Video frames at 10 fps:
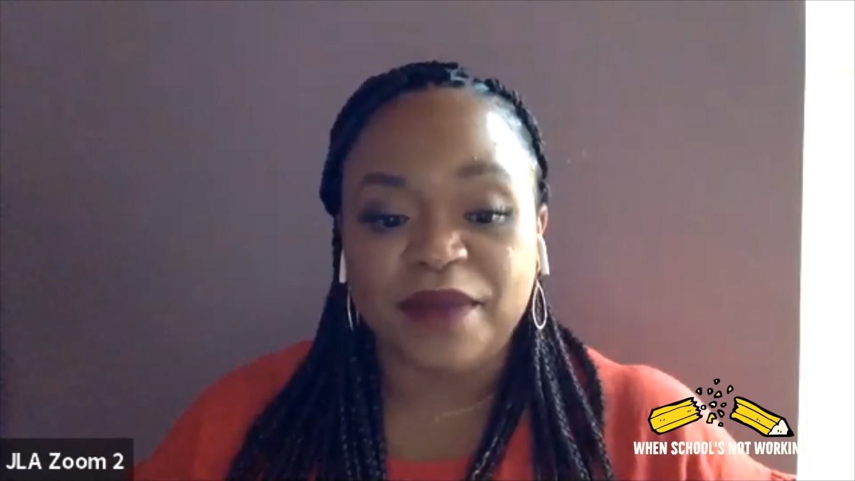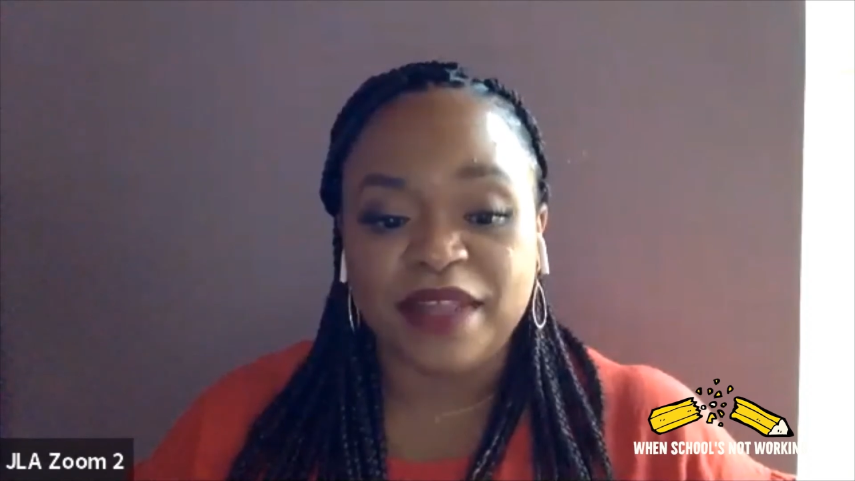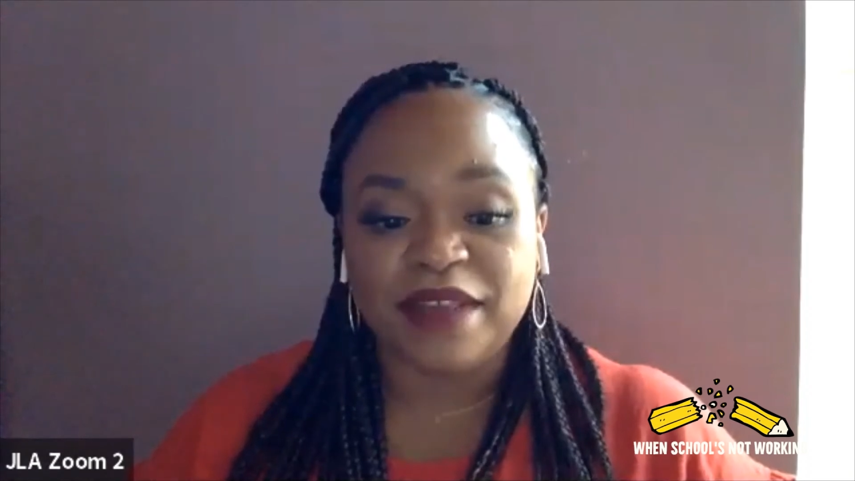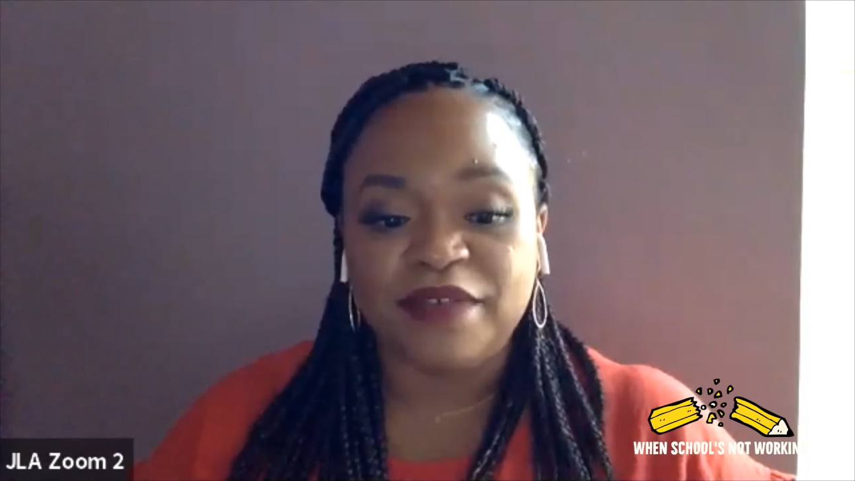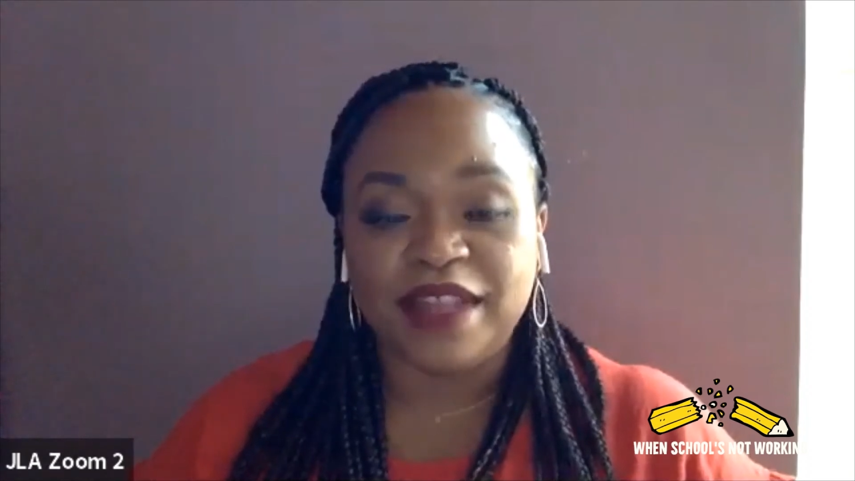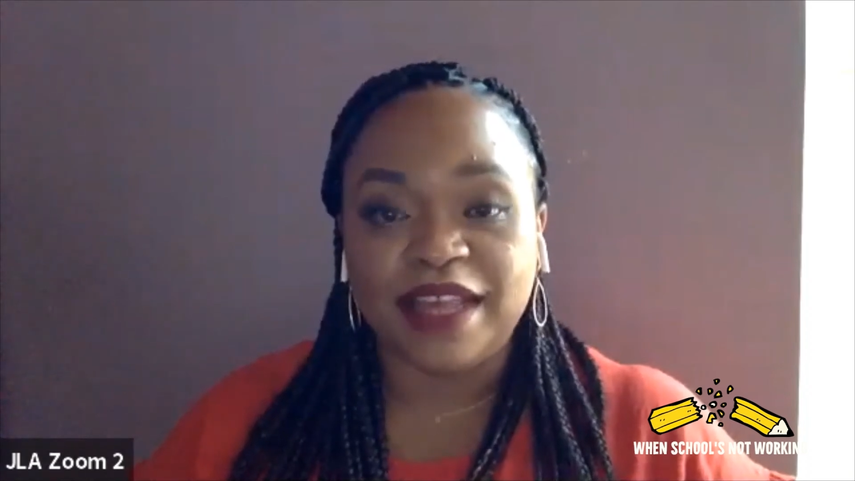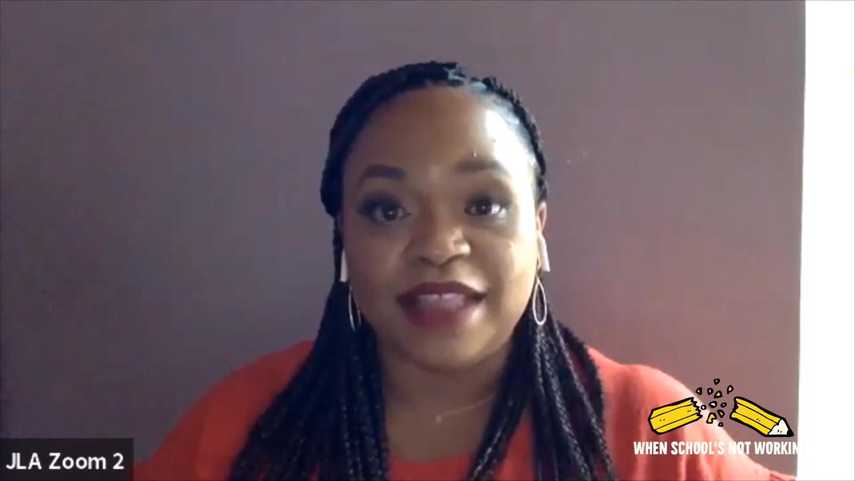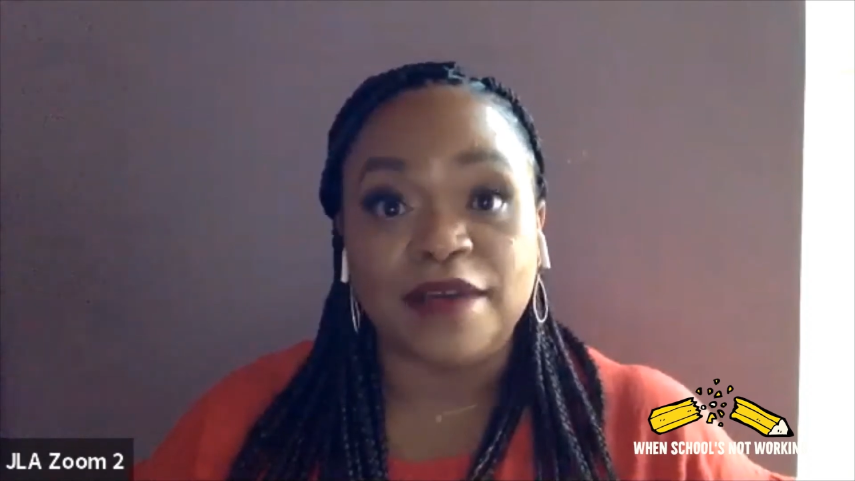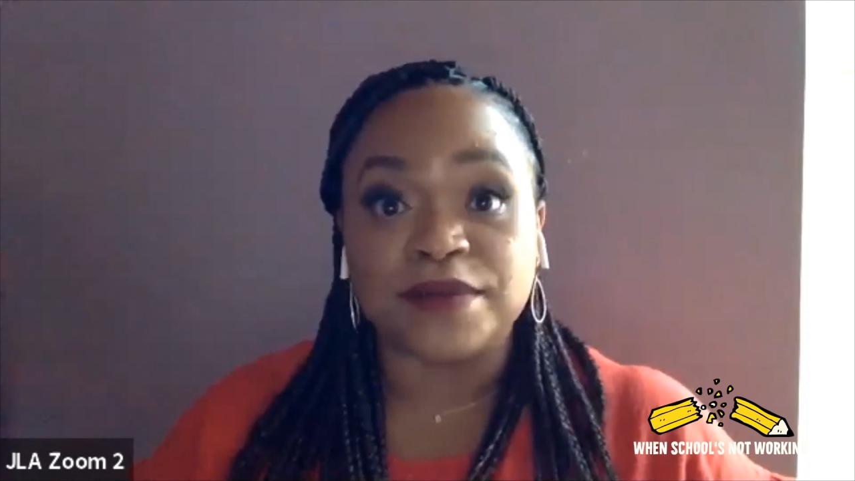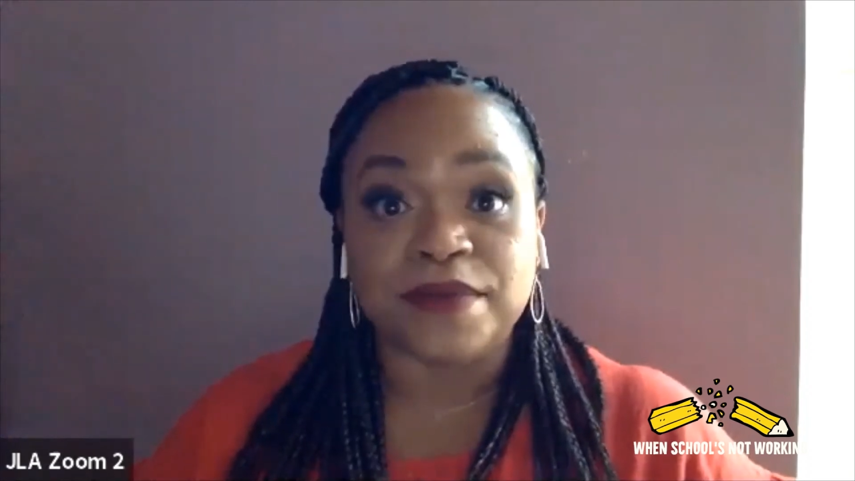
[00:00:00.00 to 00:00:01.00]
I really feel like
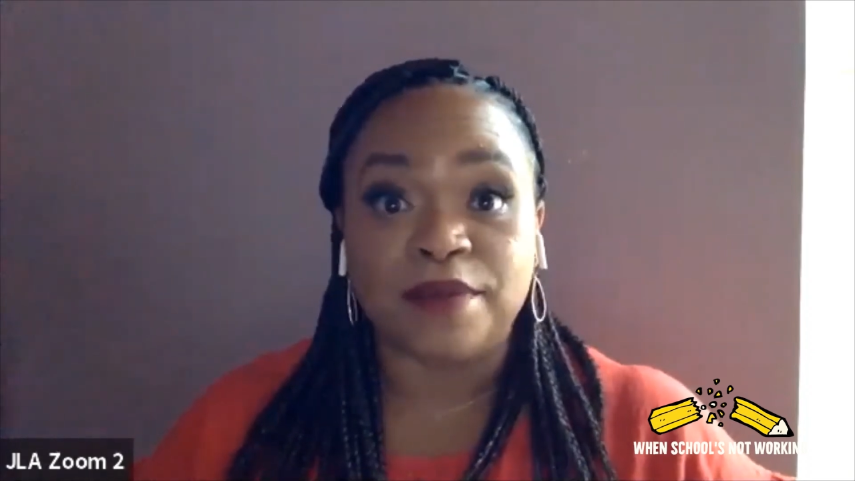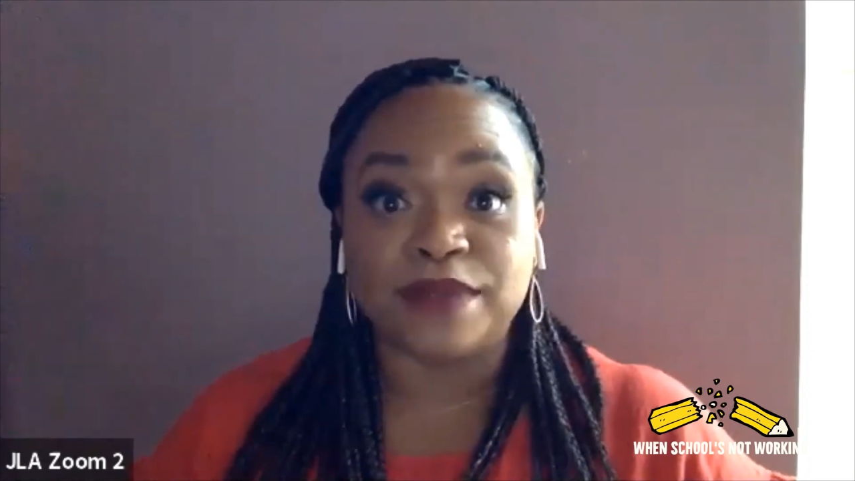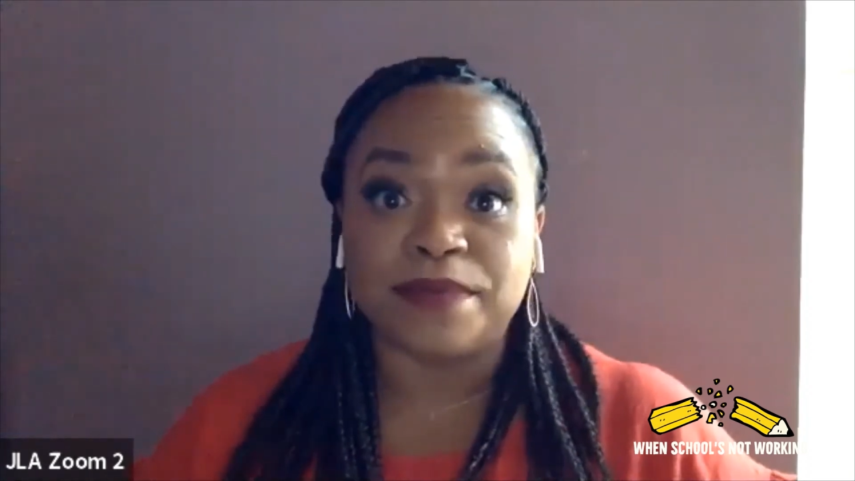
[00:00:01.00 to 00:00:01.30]
that was where I was